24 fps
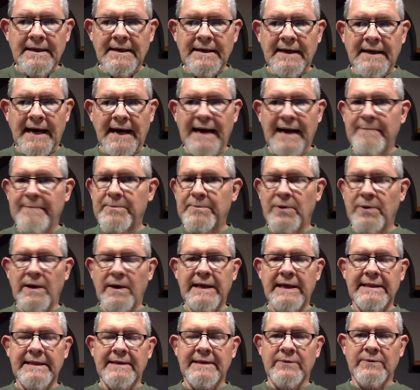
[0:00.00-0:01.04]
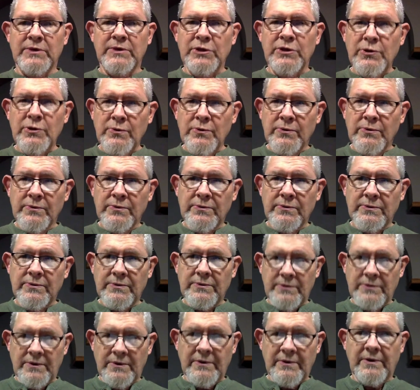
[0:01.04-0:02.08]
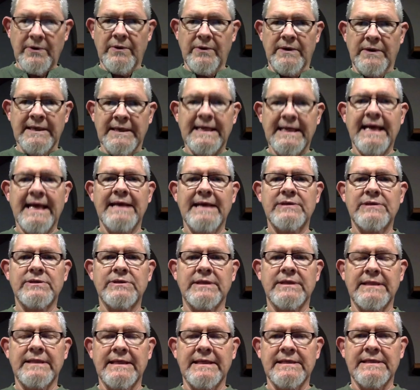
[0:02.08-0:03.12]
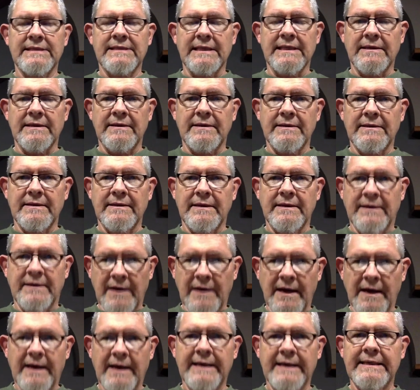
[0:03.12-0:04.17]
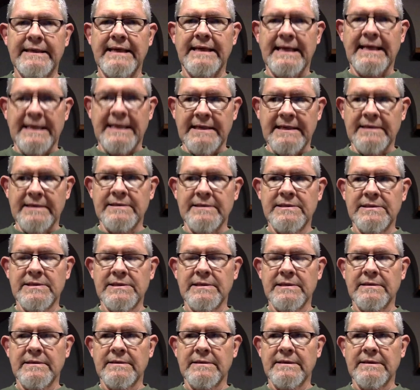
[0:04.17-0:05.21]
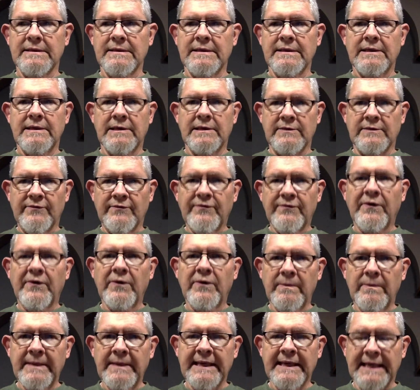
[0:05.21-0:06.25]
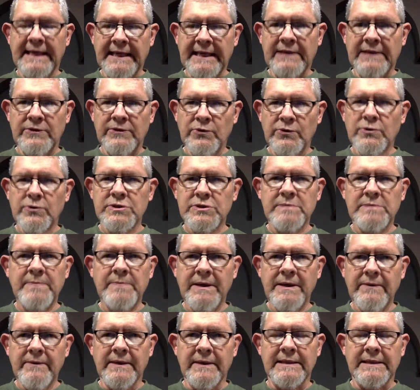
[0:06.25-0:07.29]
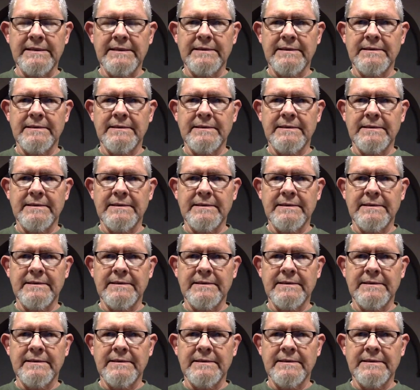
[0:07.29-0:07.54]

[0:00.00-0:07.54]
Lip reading: I pray that when you are engaged in this, that God is confirming in your spirit